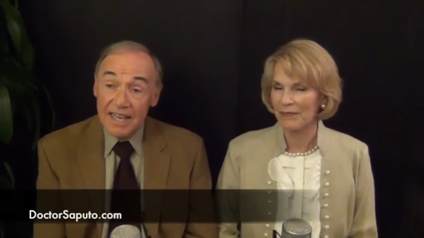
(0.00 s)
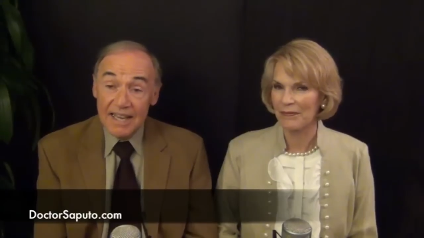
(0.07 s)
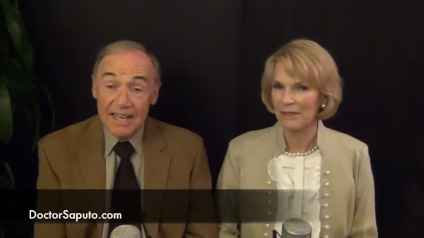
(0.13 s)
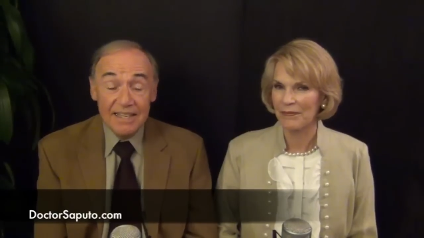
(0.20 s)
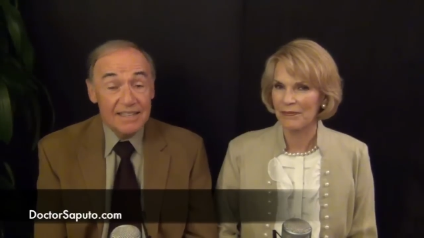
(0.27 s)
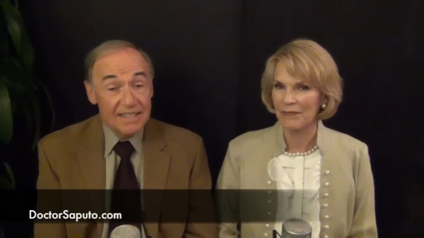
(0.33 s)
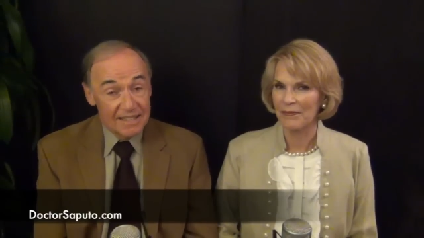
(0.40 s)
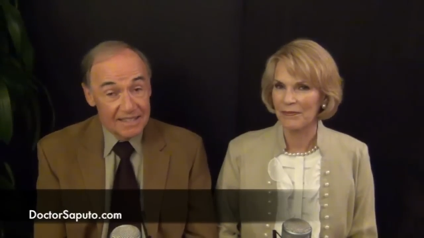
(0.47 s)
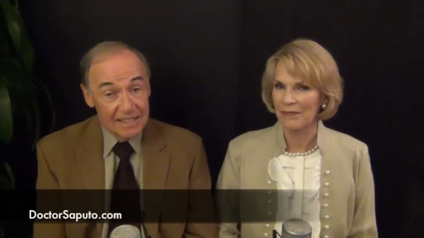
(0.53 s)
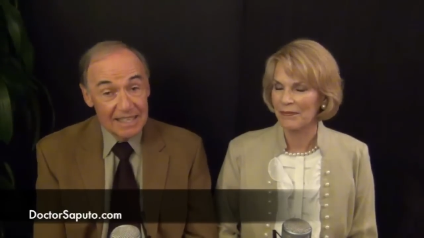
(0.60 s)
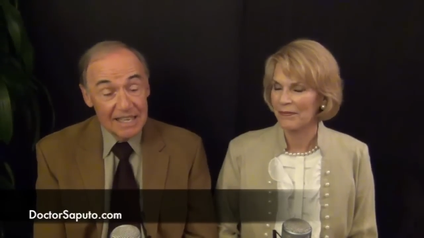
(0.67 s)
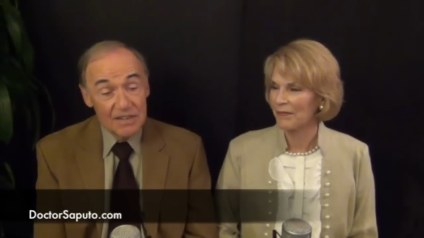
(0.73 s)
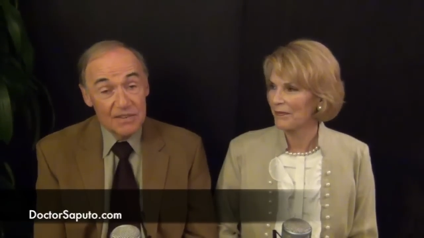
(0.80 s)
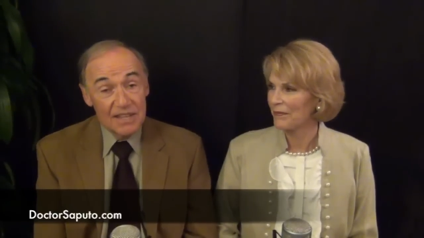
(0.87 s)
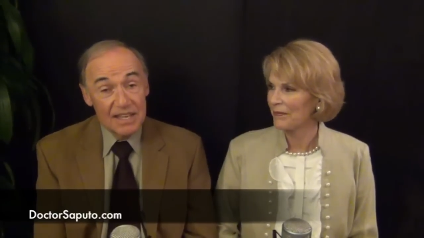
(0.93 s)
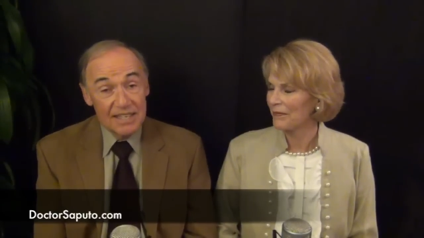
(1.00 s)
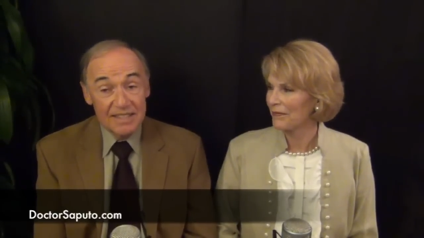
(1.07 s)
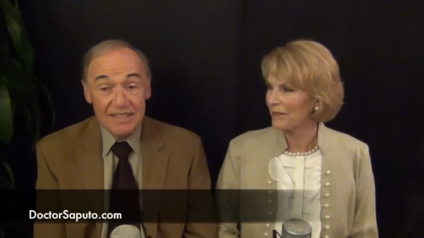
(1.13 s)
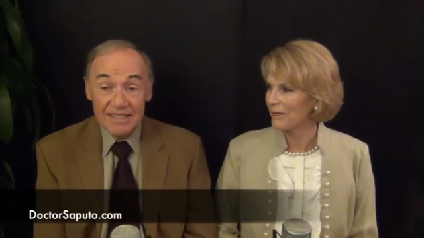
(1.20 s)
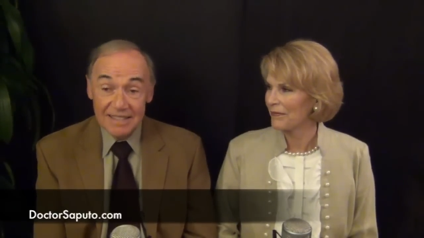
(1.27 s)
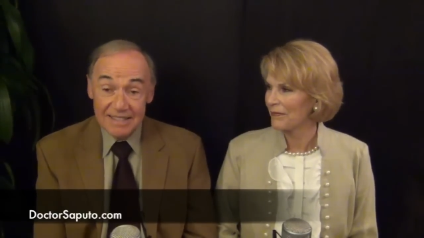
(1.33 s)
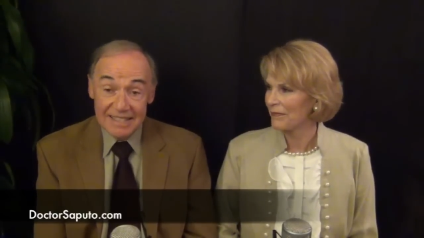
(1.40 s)
Speaker 1: And later
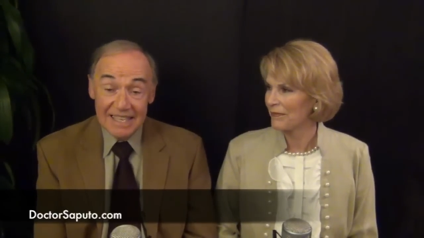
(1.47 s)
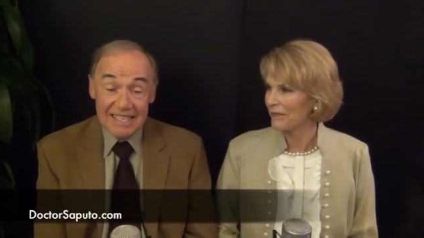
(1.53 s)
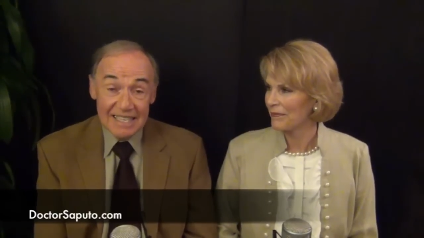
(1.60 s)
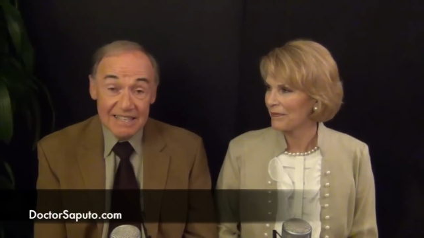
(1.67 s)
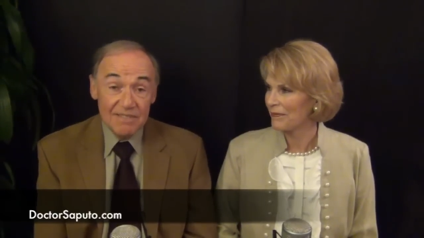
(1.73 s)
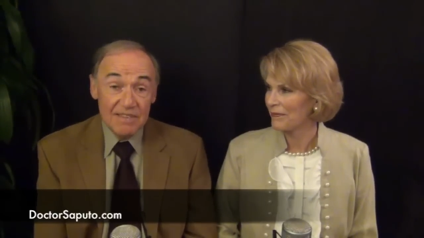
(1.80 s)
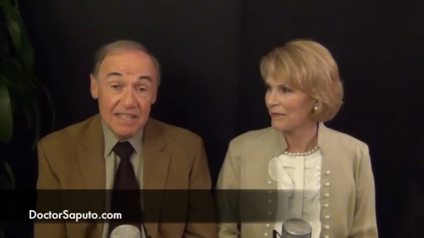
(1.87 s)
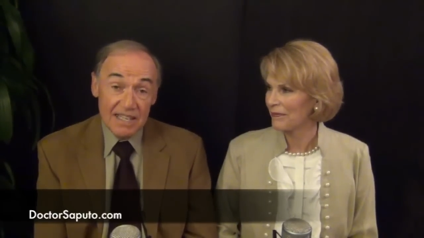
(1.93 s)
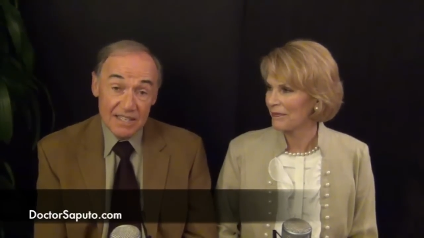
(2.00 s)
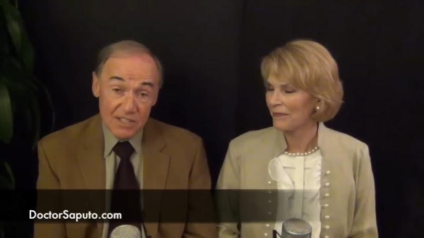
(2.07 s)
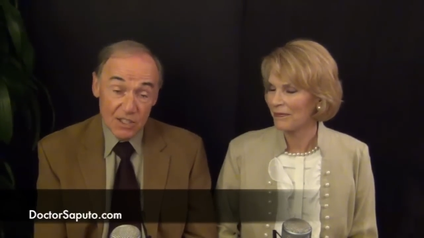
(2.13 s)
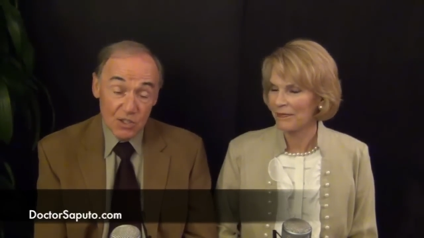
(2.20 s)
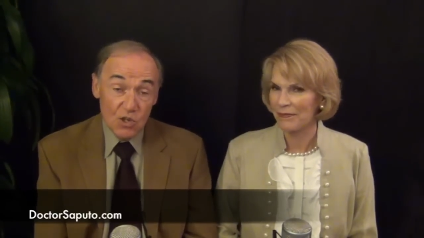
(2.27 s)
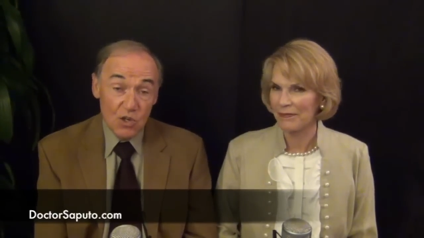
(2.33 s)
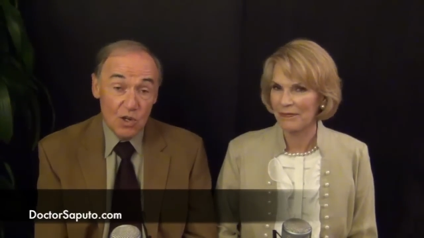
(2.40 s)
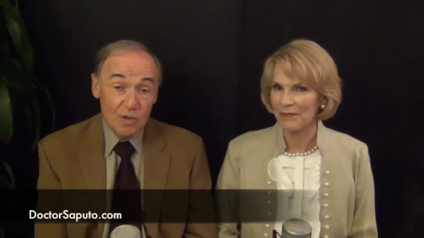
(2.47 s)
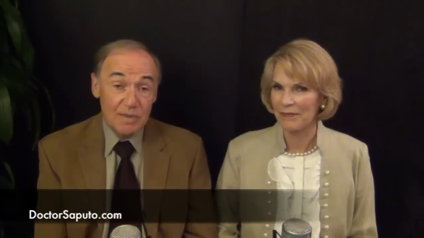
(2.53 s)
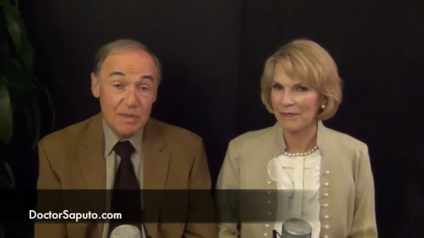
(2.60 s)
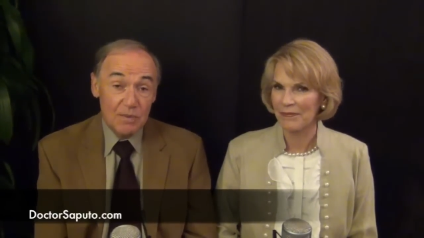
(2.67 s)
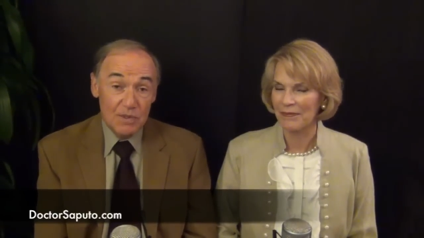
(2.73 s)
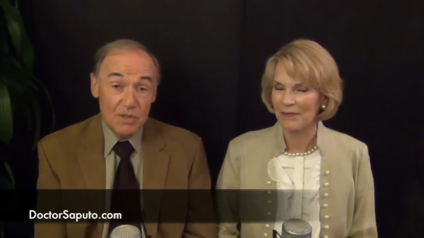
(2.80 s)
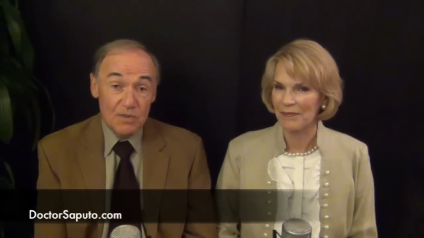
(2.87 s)
that, uh, that evening, I said,
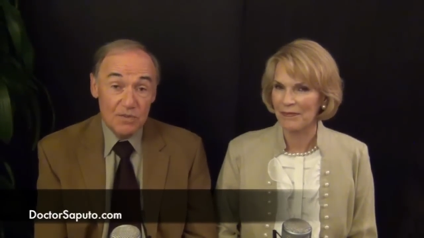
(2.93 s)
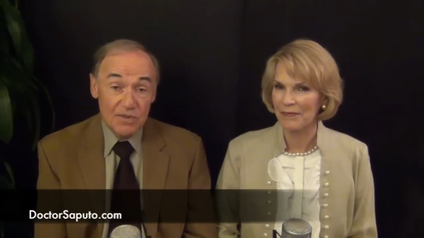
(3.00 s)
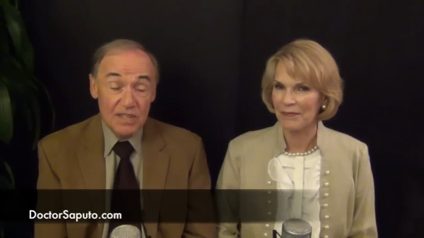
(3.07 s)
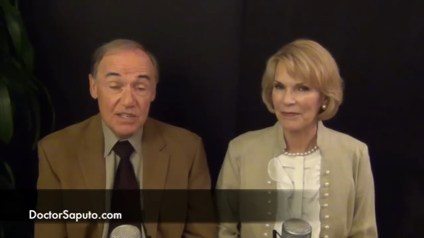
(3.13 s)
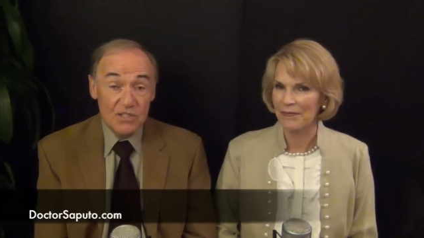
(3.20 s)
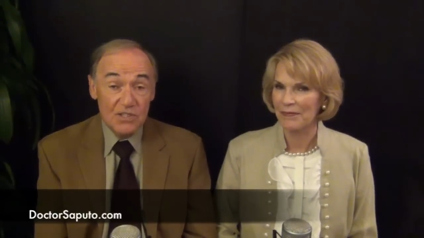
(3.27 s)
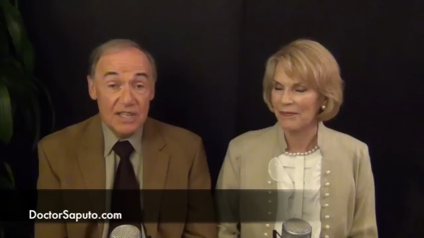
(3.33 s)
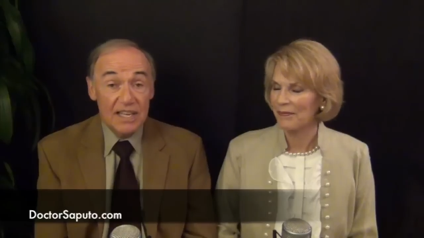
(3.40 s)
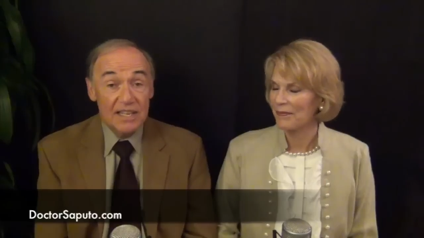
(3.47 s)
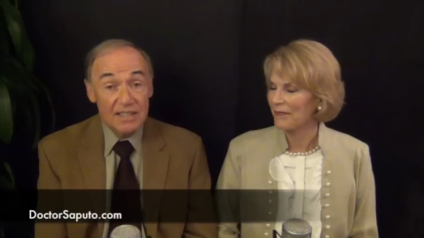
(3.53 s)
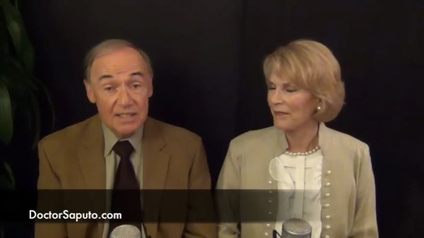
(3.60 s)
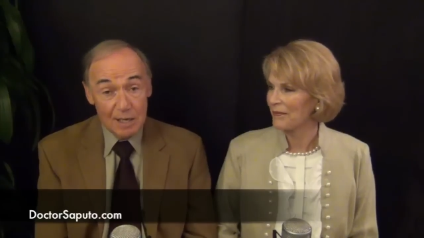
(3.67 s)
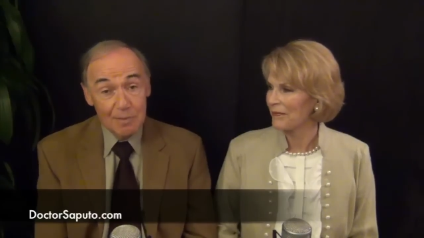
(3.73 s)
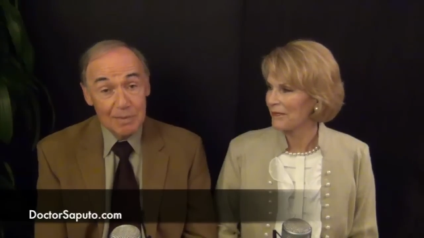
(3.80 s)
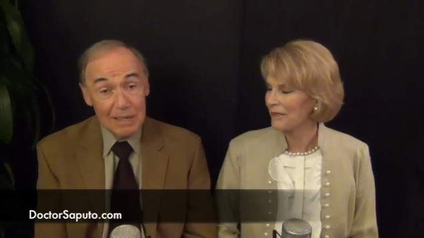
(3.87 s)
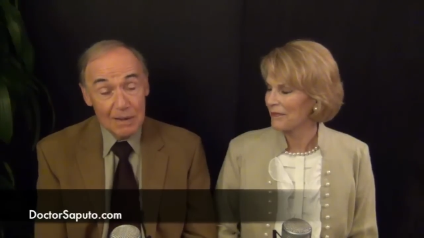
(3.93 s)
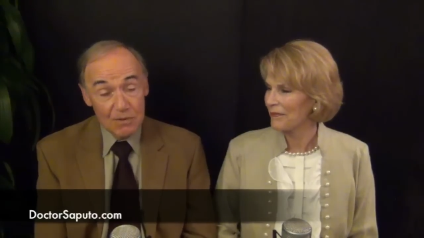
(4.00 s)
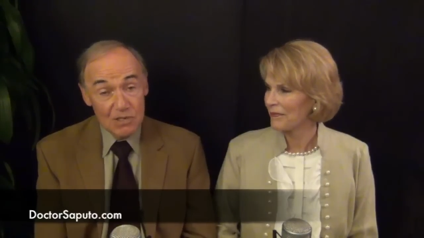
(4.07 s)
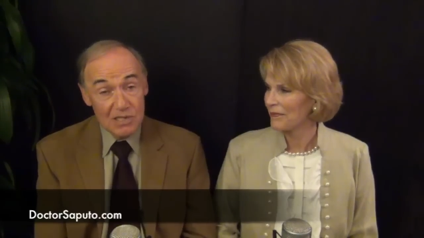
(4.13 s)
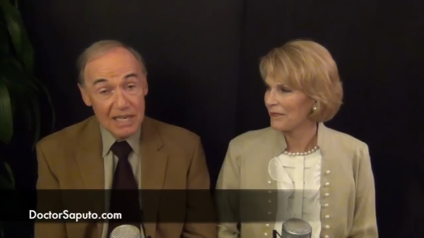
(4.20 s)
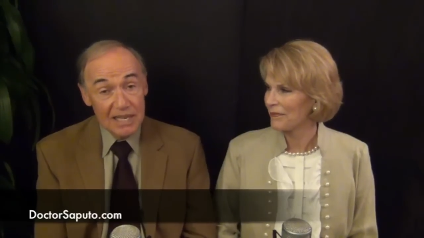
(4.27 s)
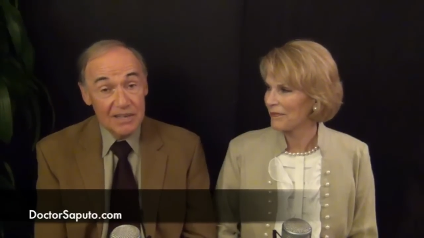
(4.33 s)
Call me when you finish that. A couple
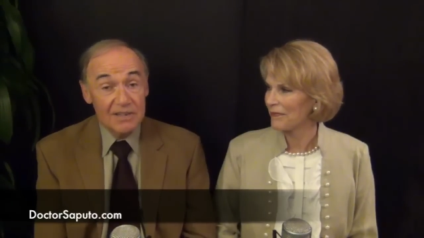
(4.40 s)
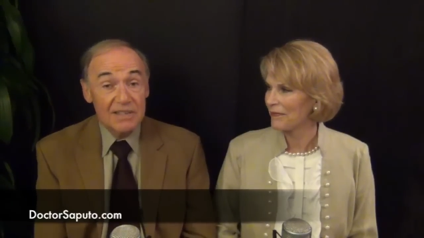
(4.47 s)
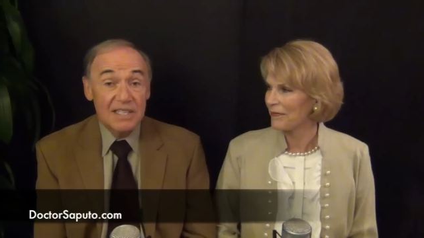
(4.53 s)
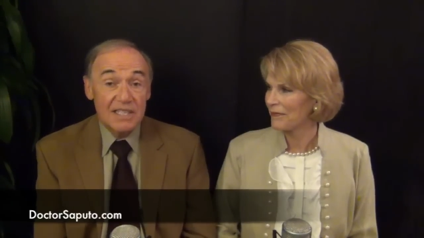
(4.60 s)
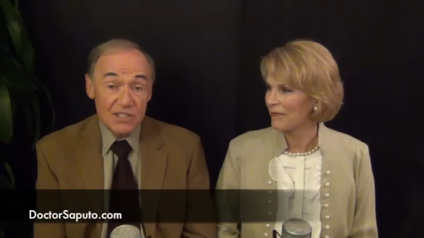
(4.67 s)
hours later,